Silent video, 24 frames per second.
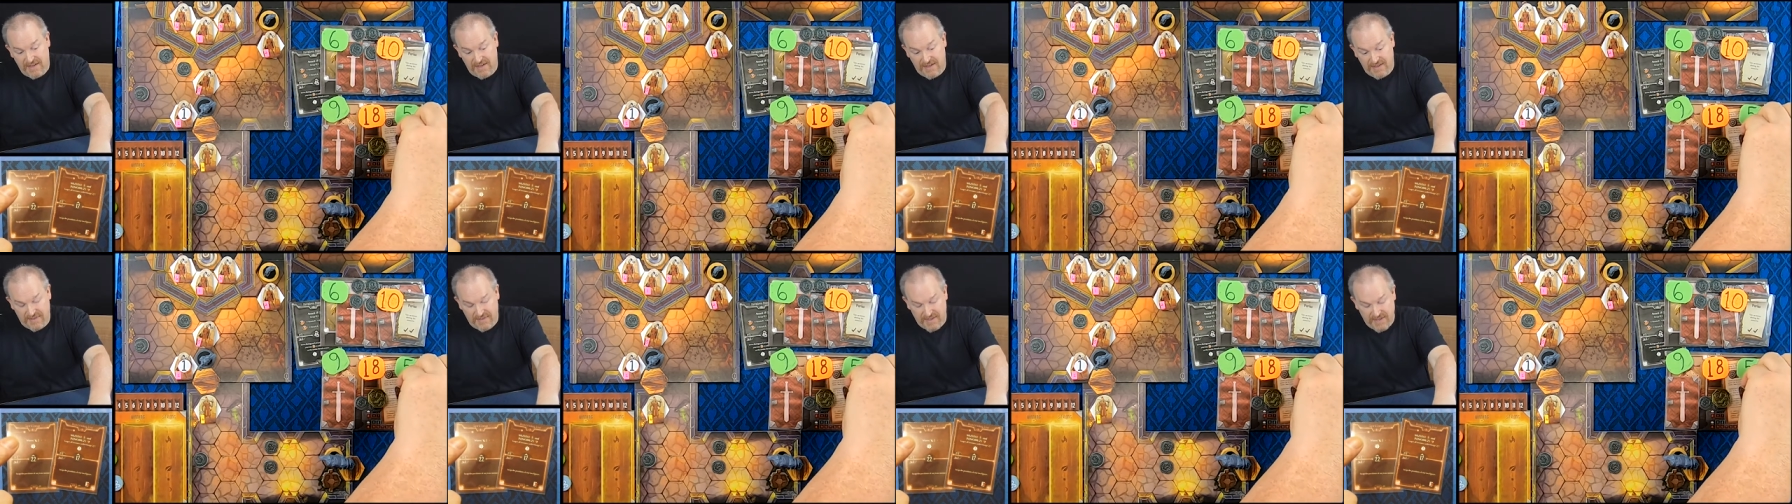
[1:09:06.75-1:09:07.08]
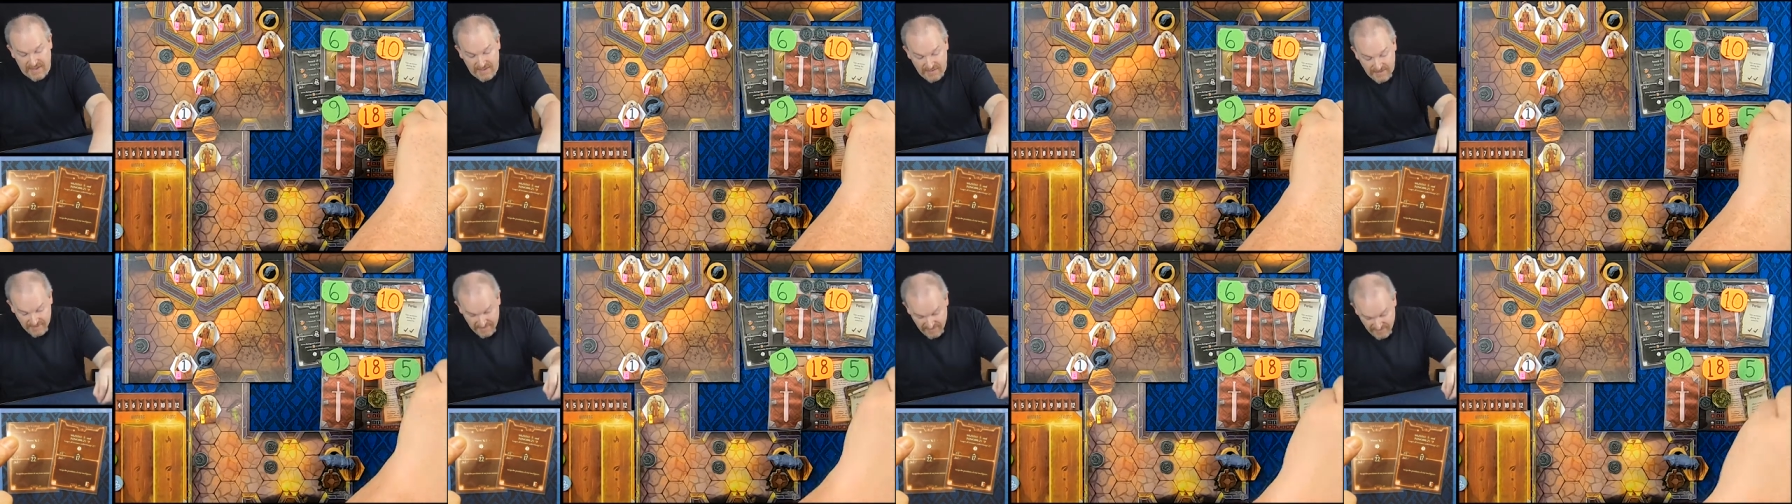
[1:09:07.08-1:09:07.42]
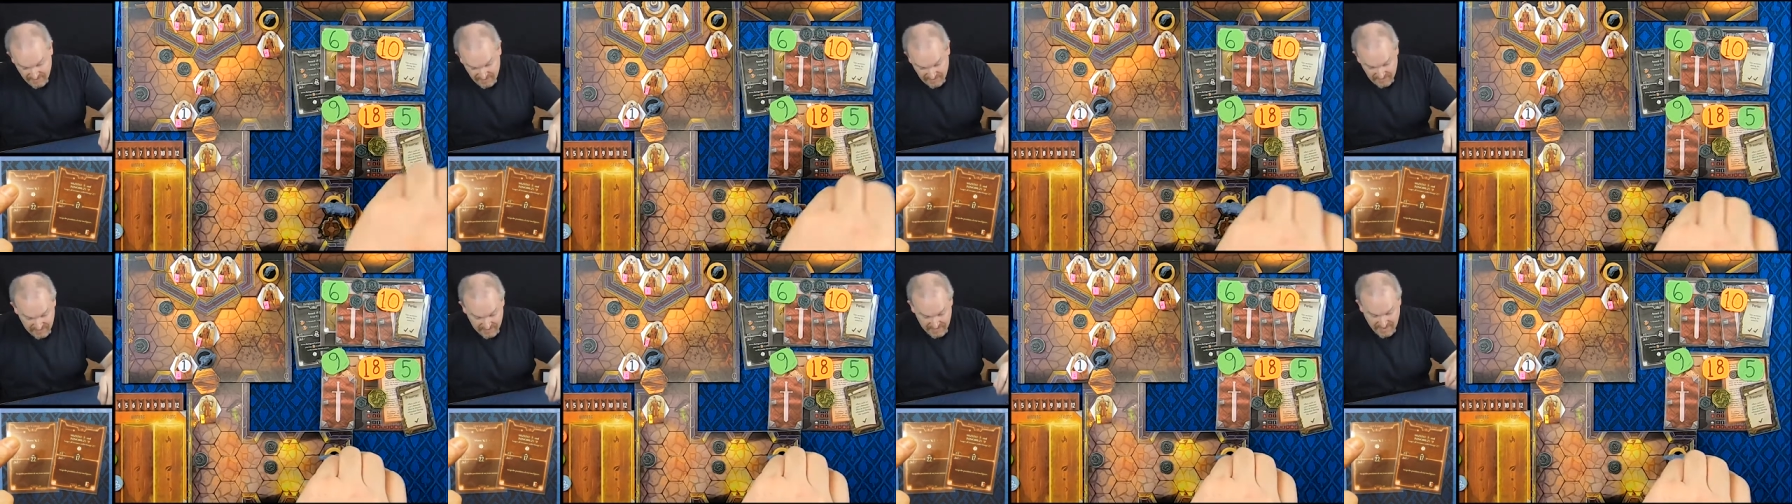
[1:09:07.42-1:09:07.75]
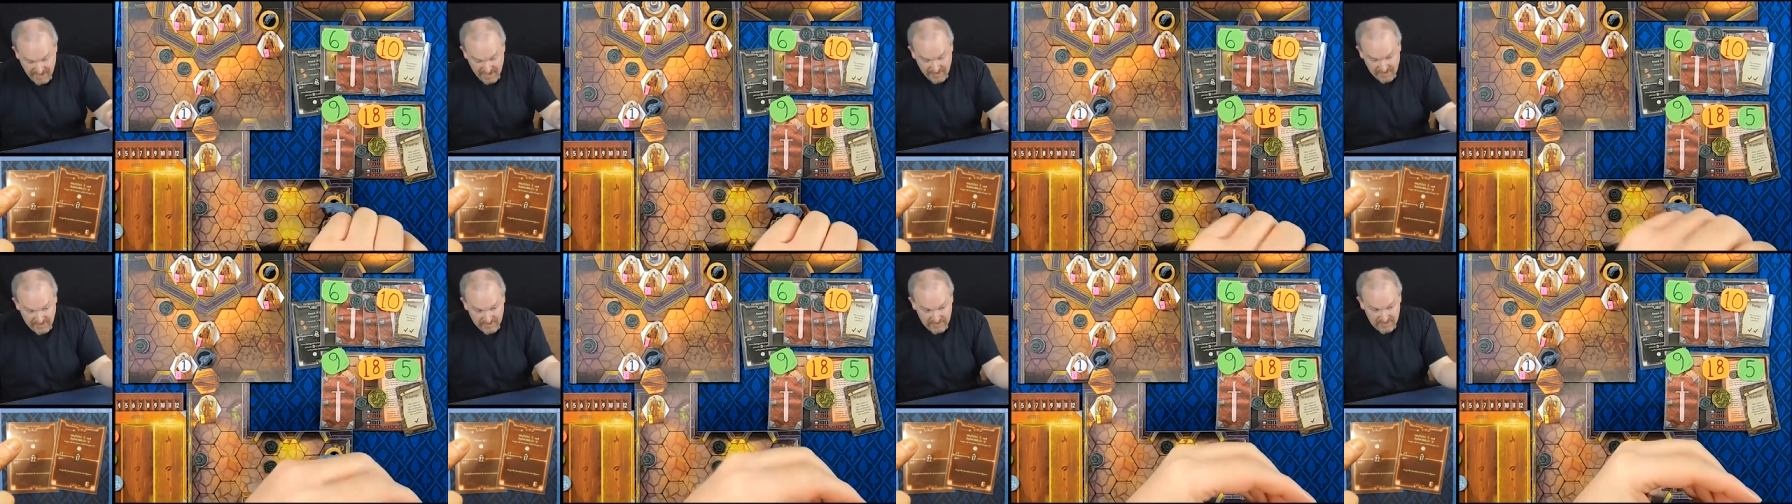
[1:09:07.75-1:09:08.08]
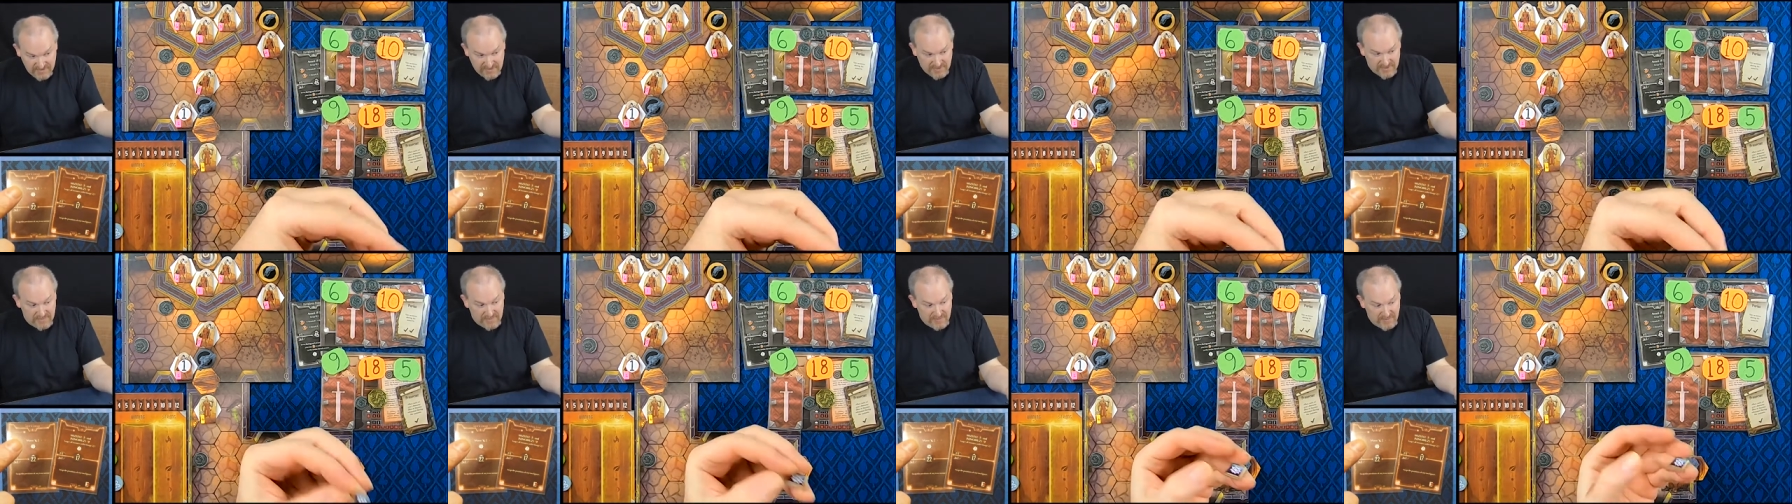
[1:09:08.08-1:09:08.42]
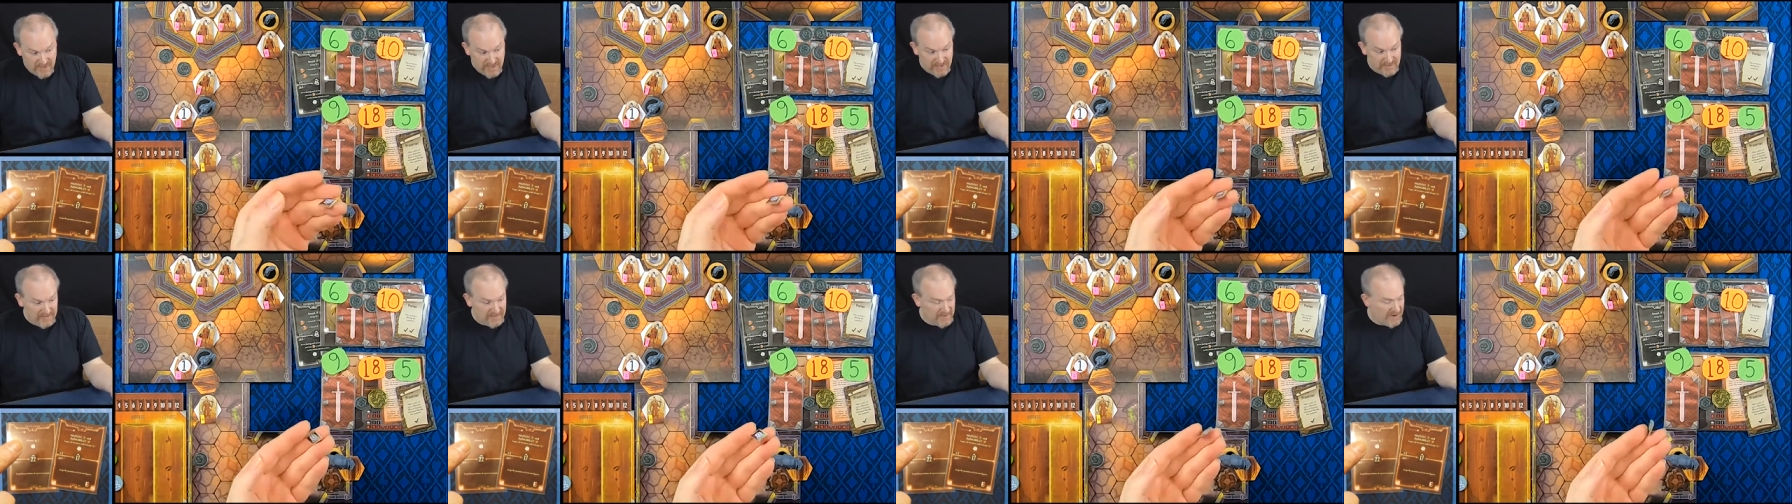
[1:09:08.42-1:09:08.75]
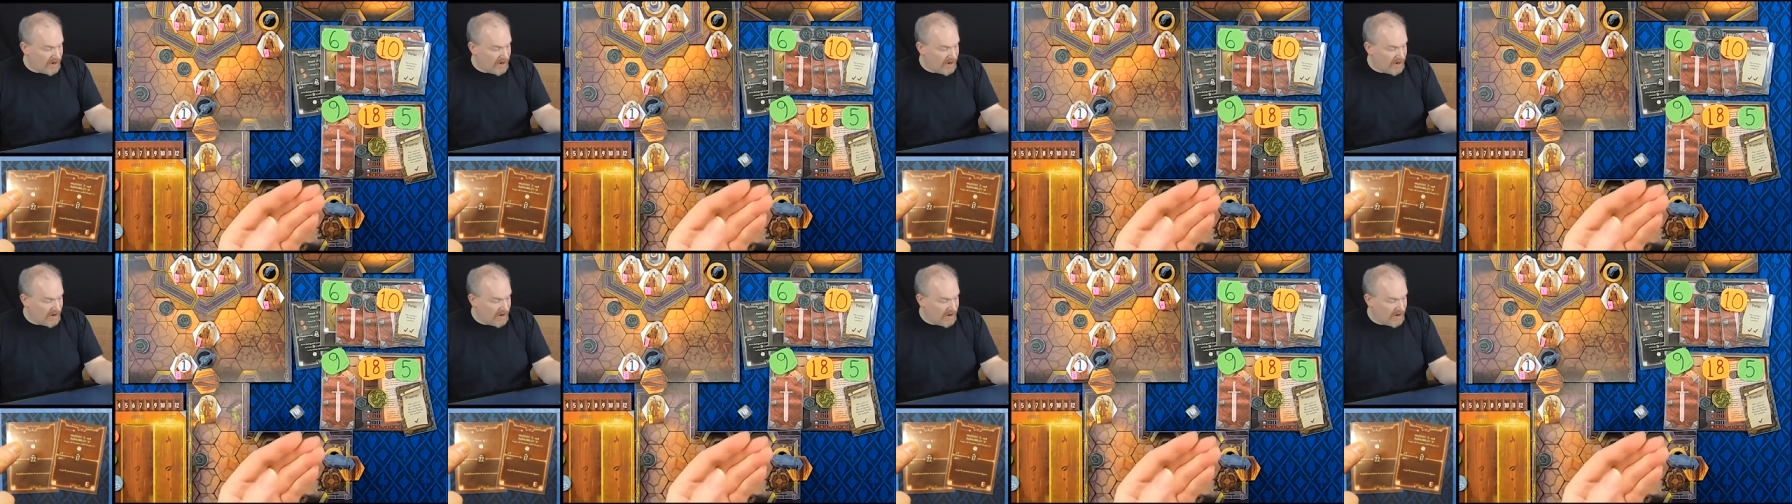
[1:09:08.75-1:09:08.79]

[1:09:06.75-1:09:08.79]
And then the ally's turn wears